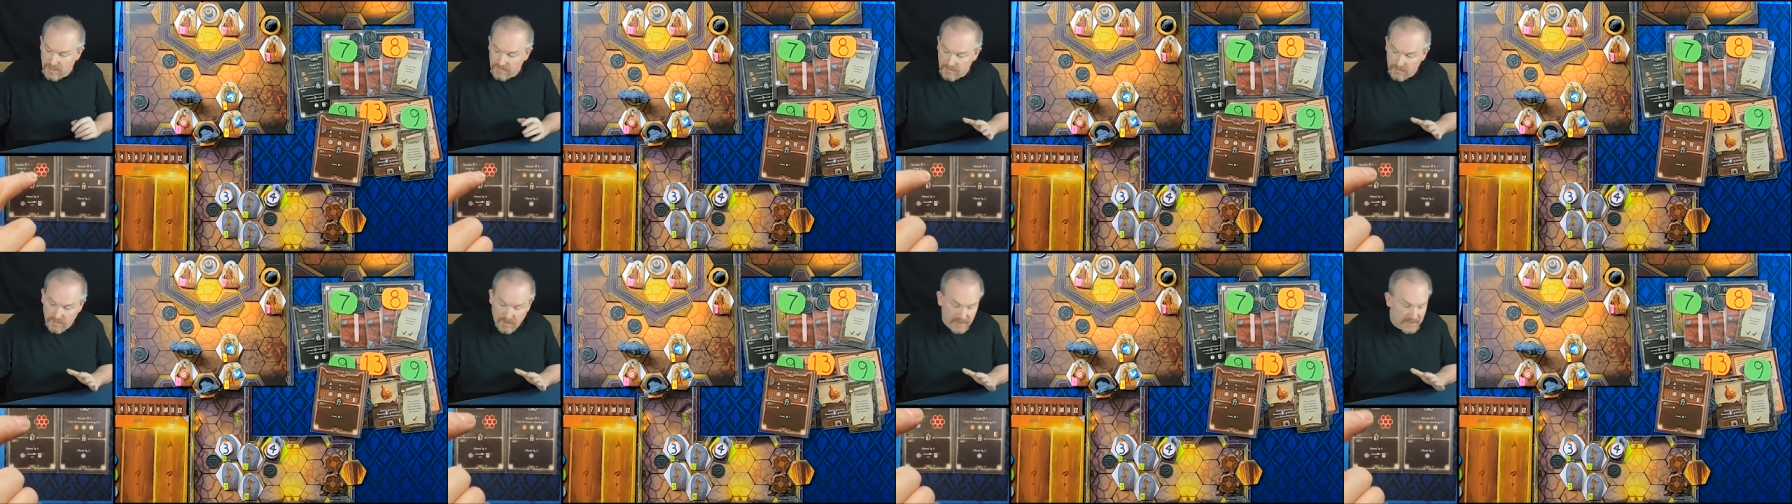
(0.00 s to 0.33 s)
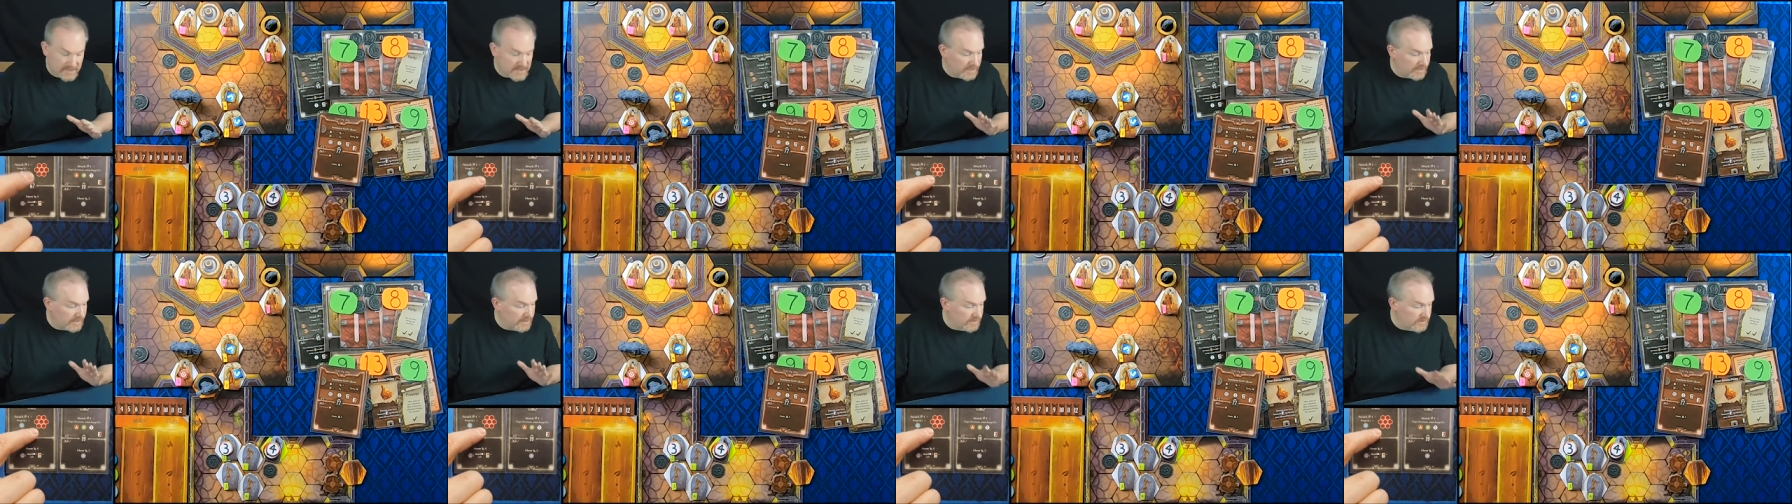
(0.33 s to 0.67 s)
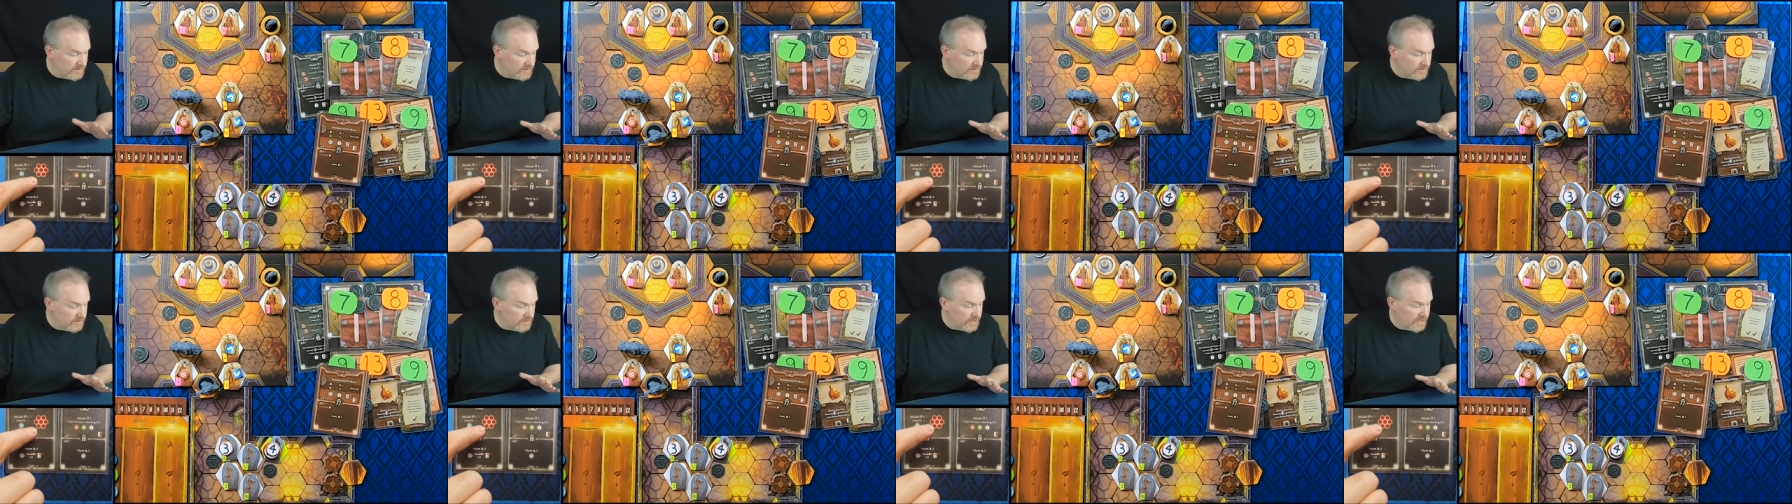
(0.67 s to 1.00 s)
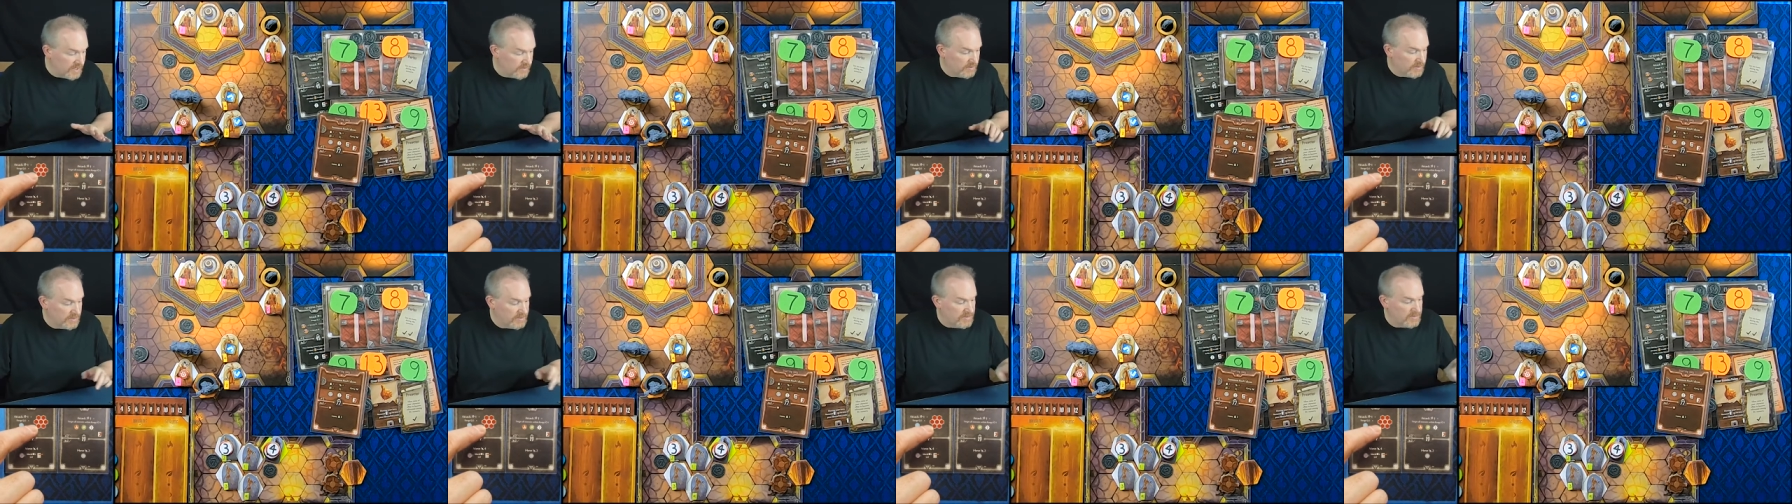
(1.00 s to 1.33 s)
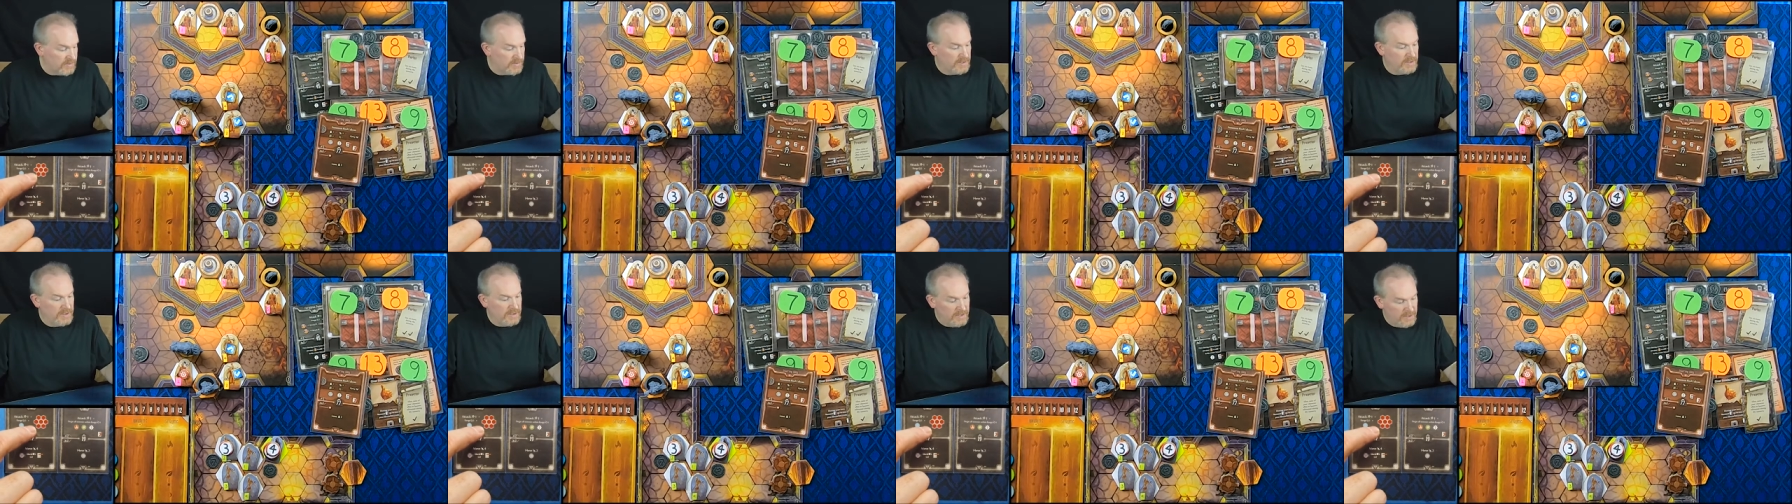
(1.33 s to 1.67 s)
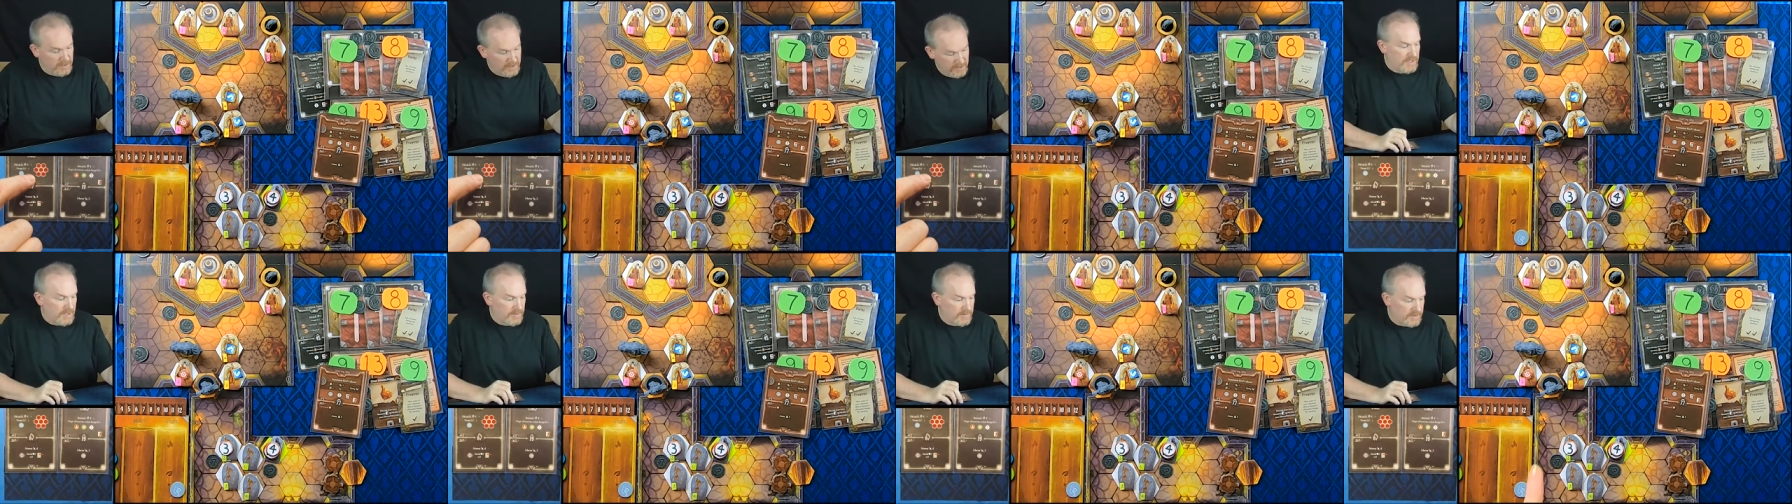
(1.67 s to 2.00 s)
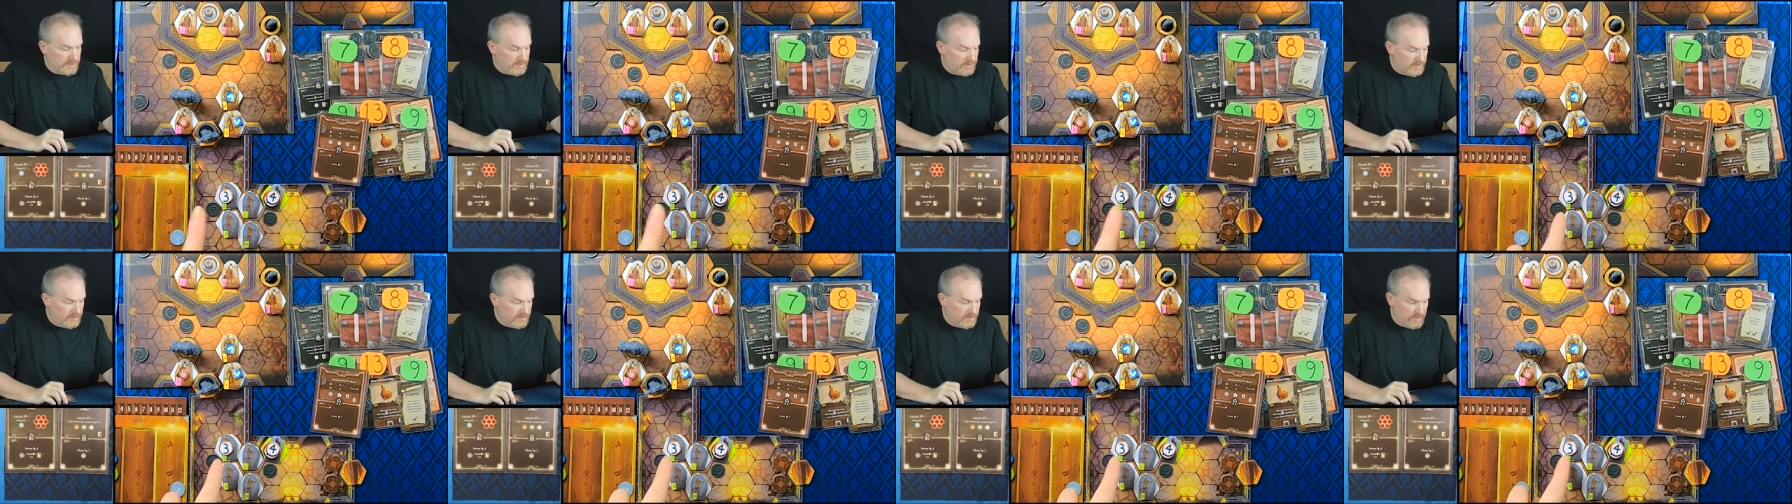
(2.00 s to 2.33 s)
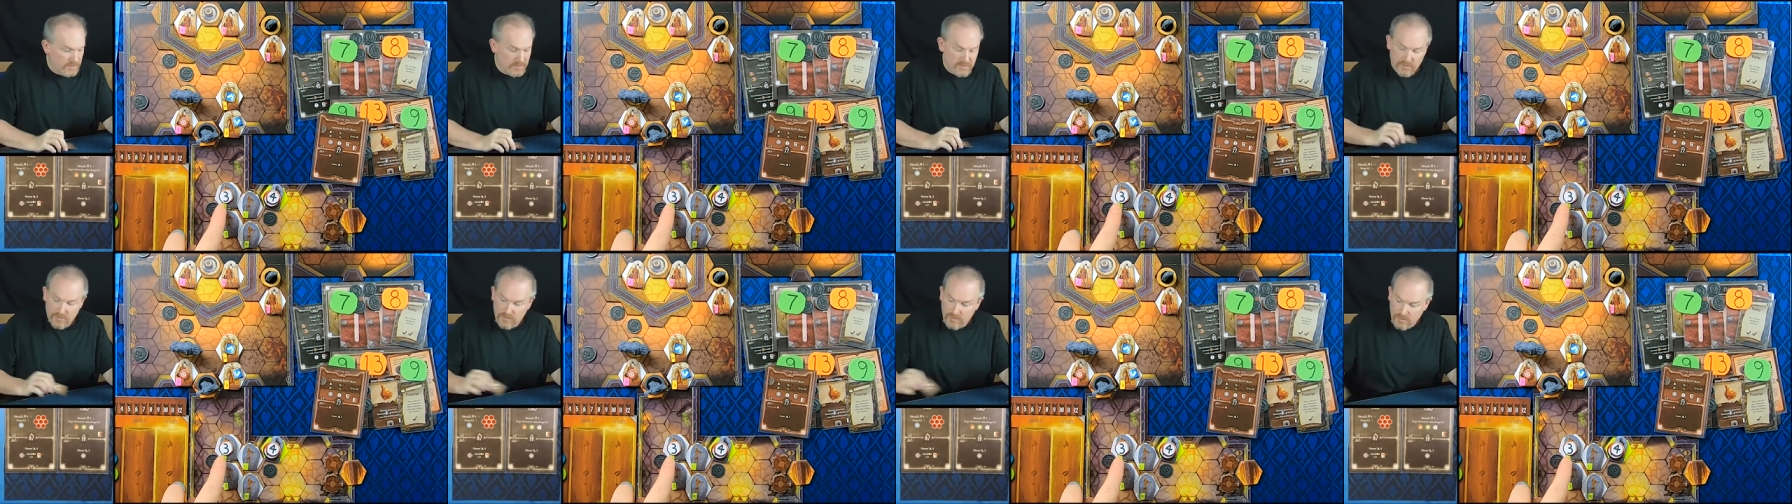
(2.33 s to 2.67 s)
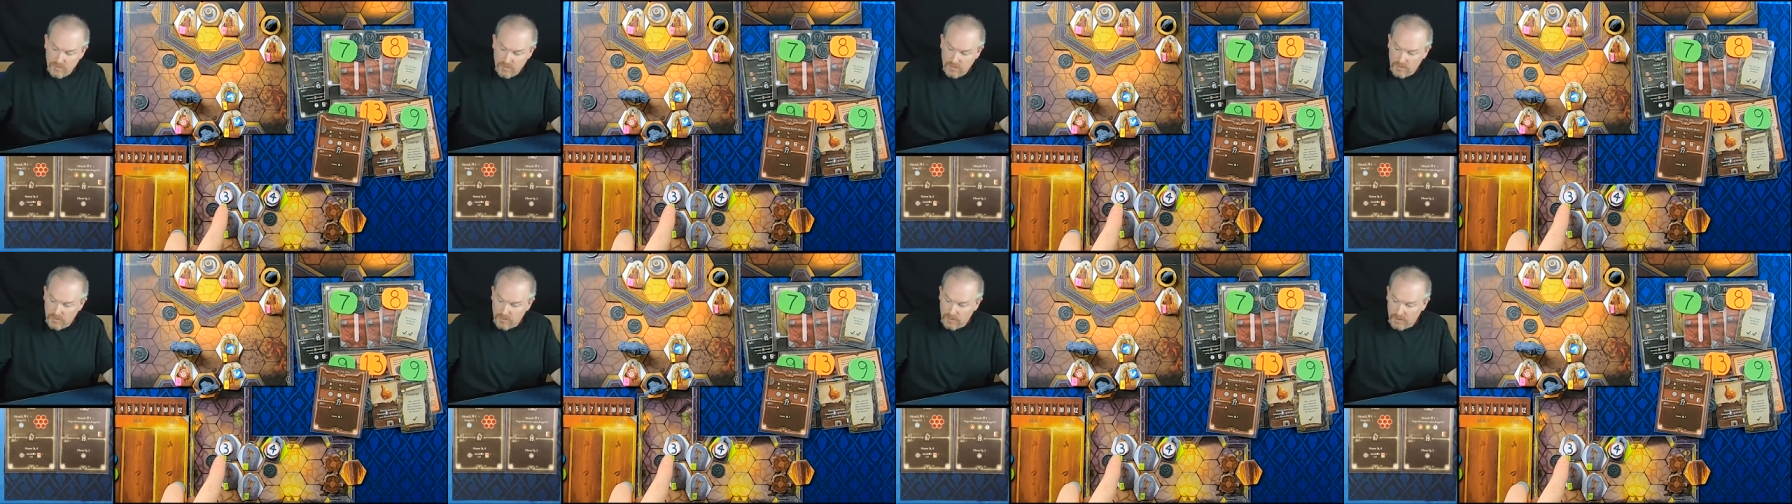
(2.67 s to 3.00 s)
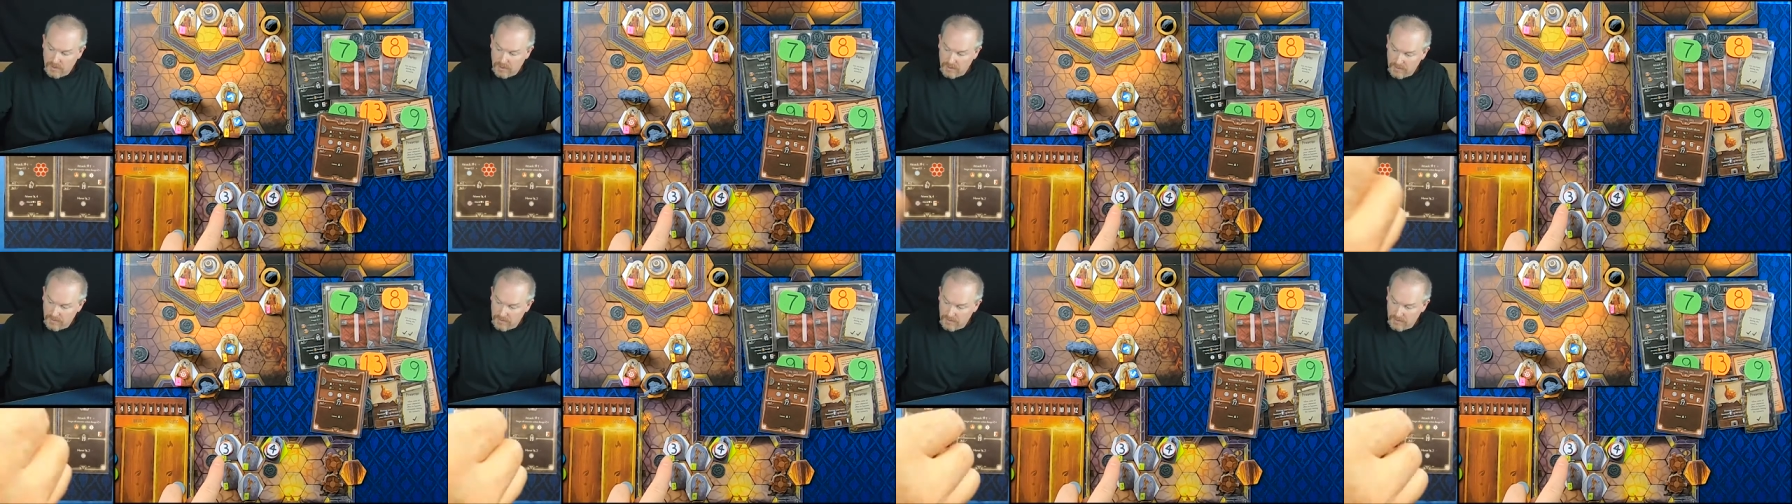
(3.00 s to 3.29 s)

everybody taking 2 damage. Damage 2,